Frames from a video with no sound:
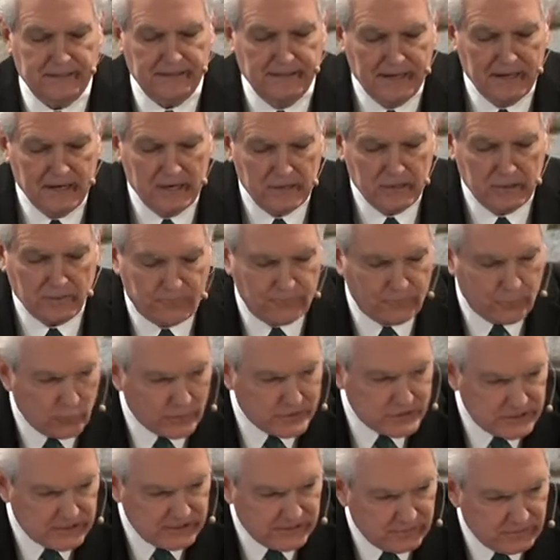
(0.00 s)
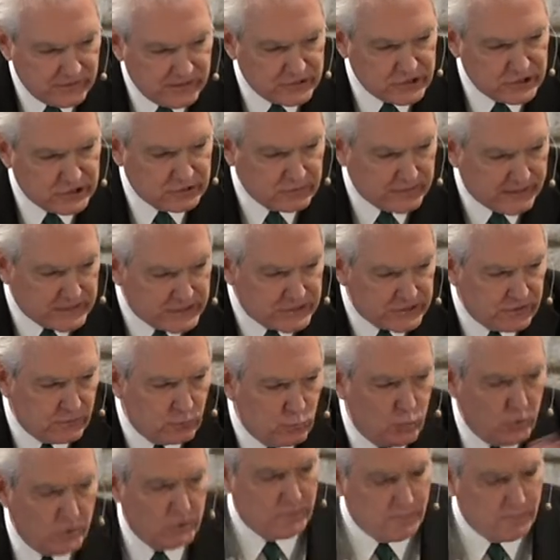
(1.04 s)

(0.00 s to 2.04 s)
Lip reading: the forces of destruction will be